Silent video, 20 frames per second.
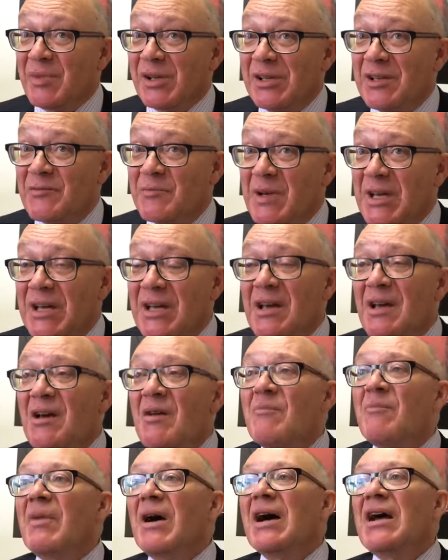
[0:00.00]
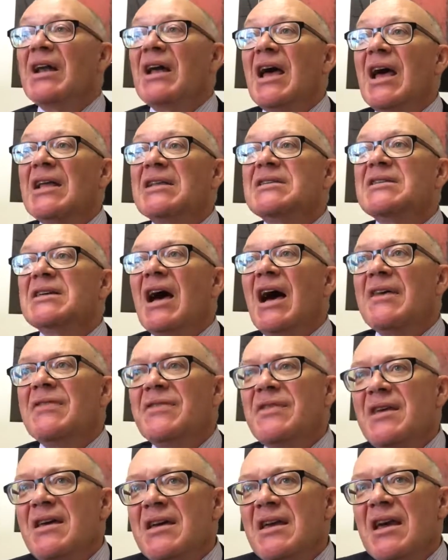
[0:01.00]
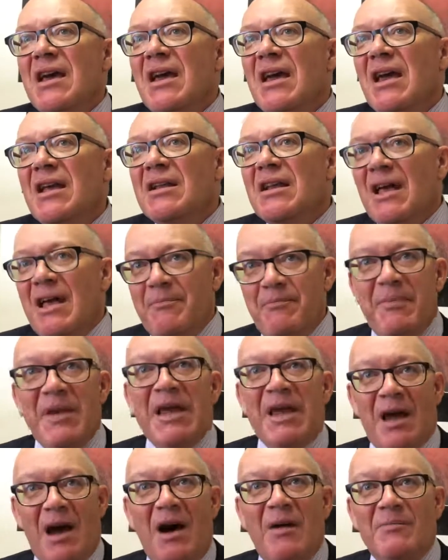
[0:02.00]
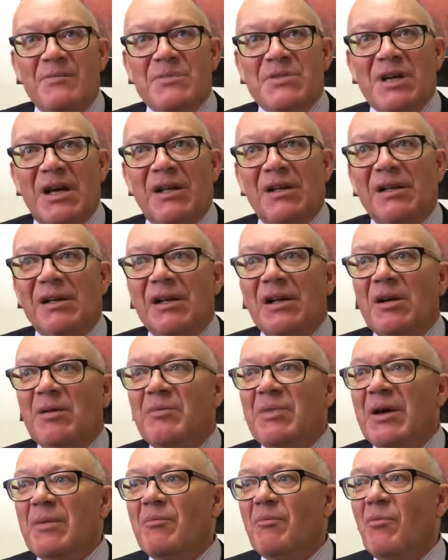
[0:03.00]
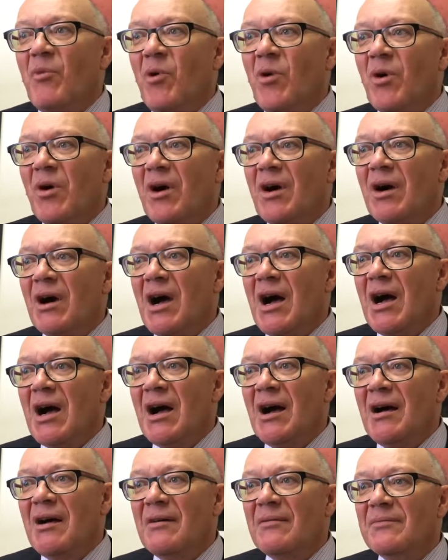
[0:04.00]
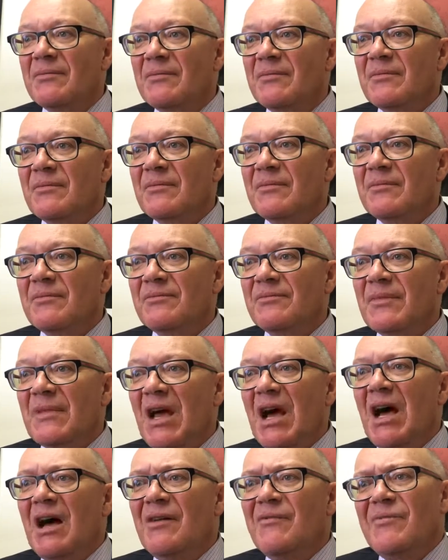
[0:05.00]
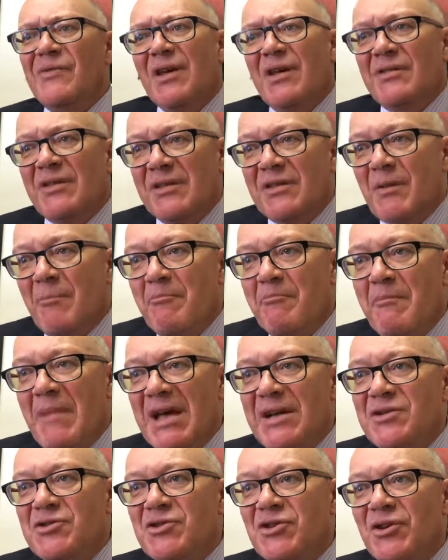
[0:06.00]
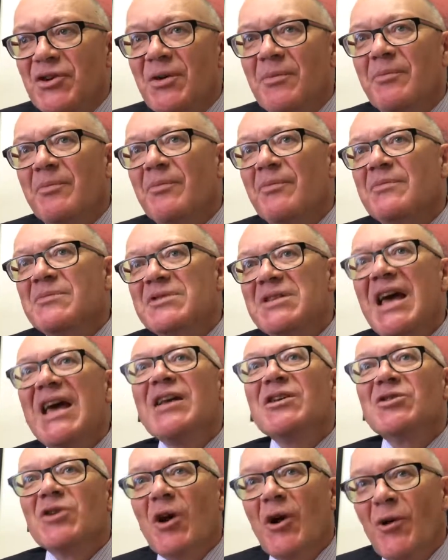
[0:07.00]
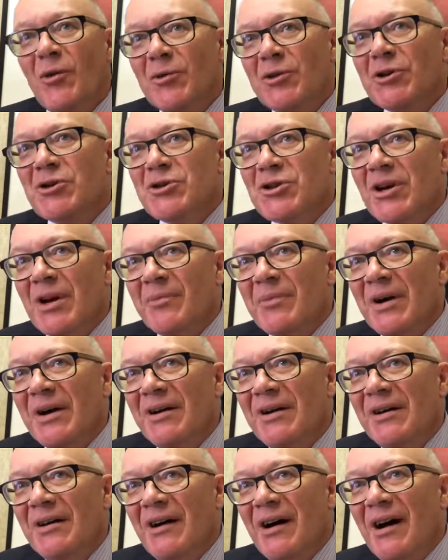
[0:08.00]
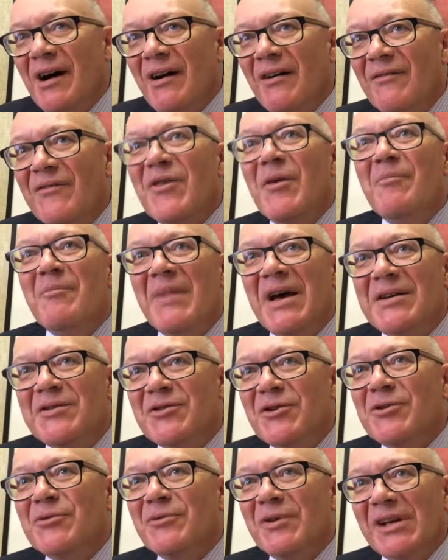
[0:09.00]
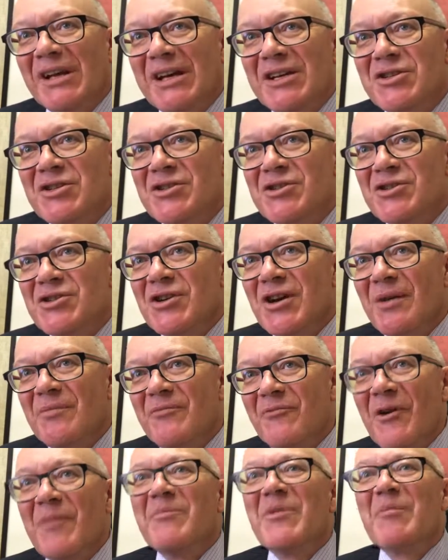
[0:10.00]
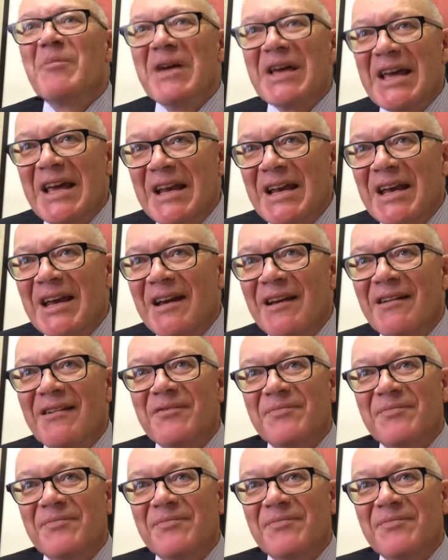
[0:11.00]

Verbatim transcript: believe me, but it's, I think it, it becomes a little bit more um, uh, that the, the mentor takes ownership of the mentored relationship from the beginning